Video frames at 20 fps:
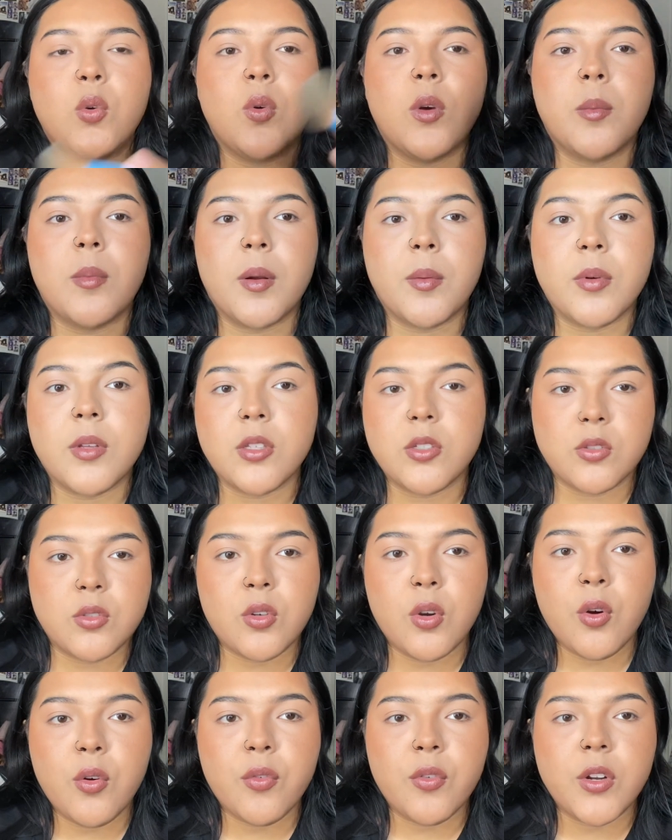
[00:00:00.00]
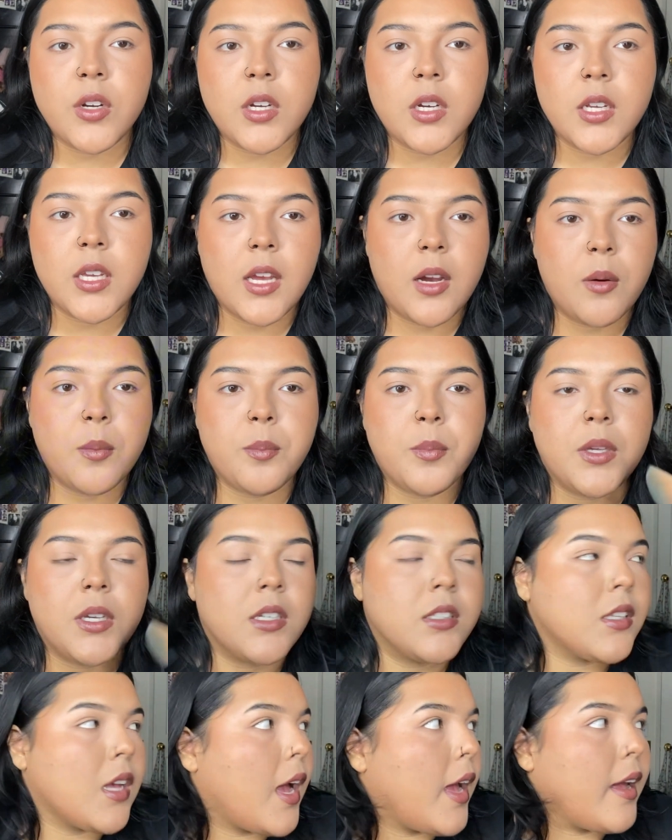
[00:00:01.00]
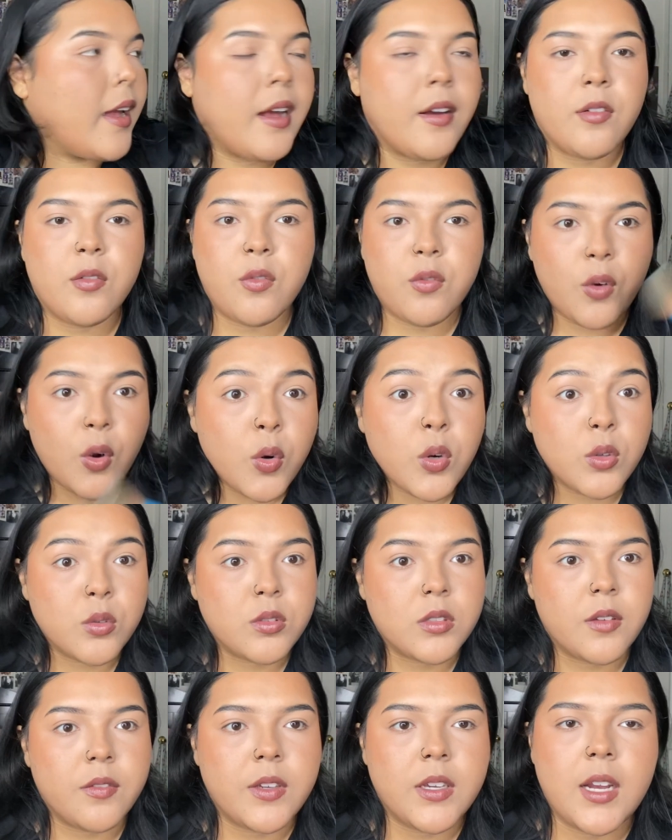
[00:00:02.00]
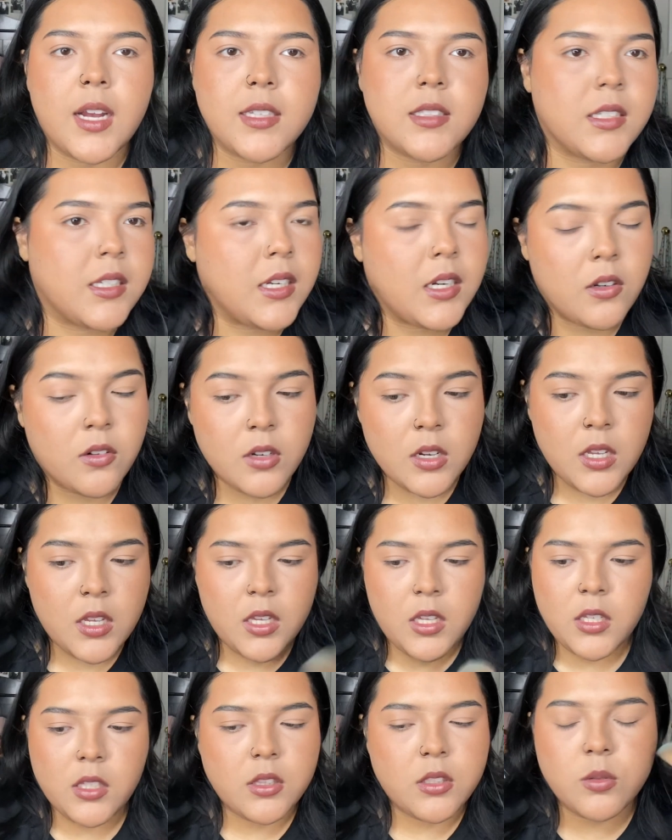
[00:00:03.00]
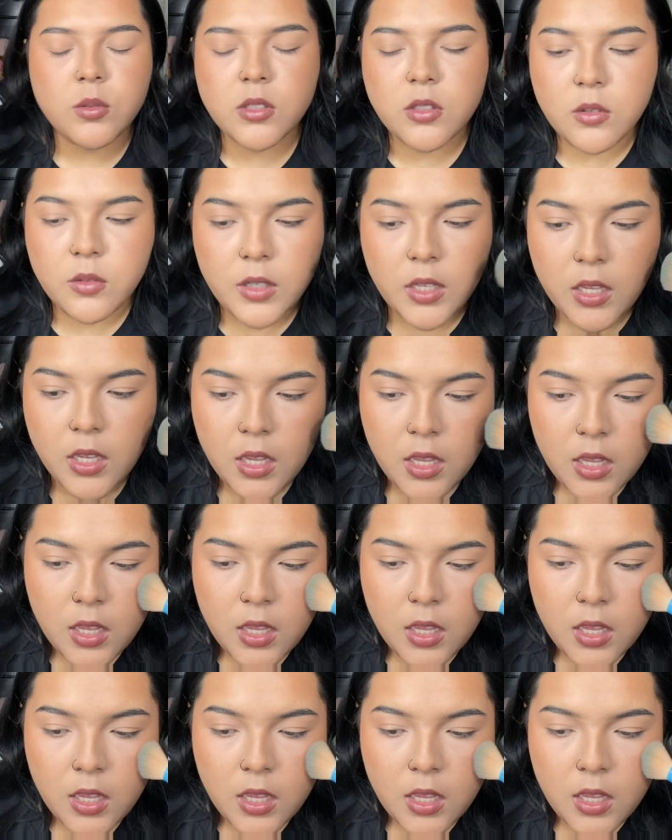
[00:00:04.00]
and my brother's girlfriend hung out because I have photos of it. I took it down. There was no way.